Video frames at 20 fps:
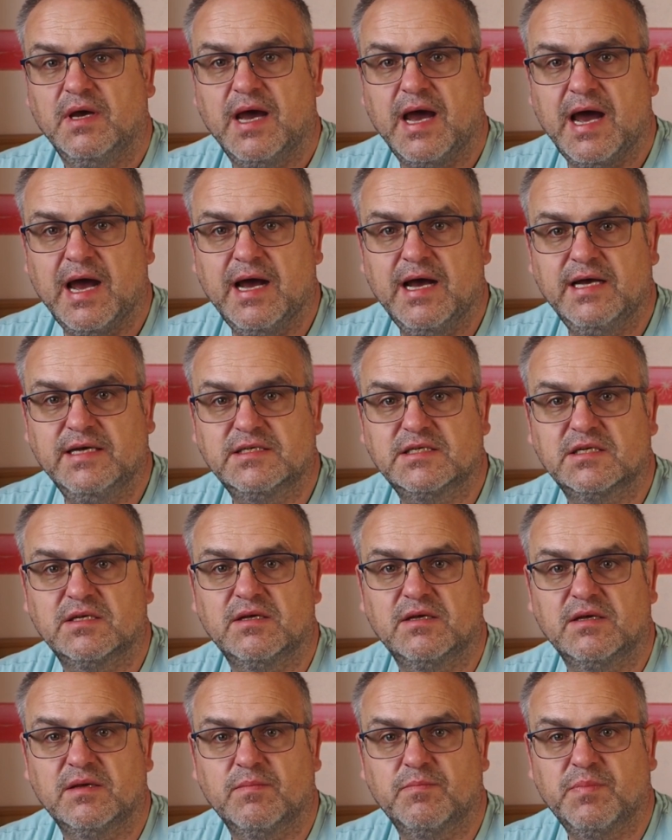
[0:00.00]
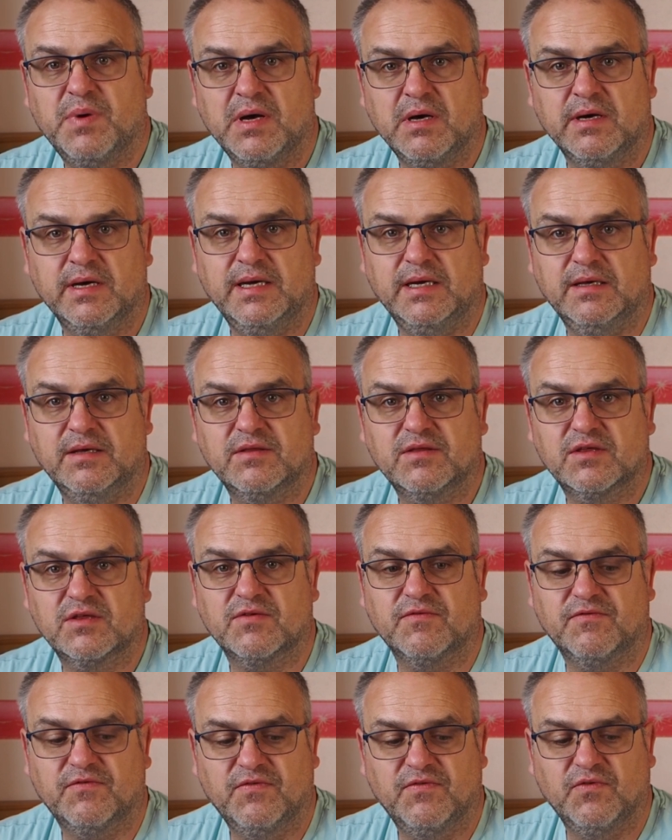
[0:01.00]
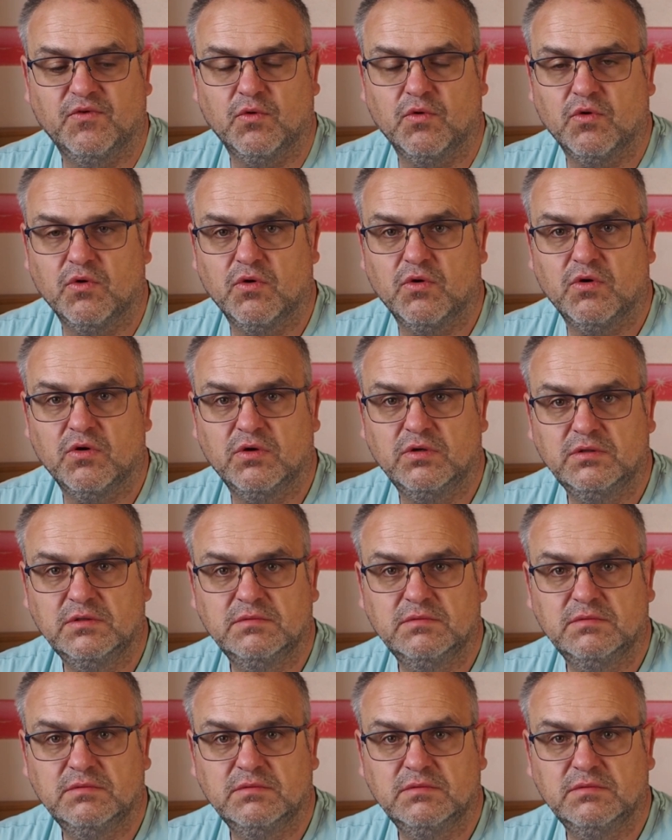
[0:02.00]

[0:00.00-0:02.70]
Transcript: as pilots for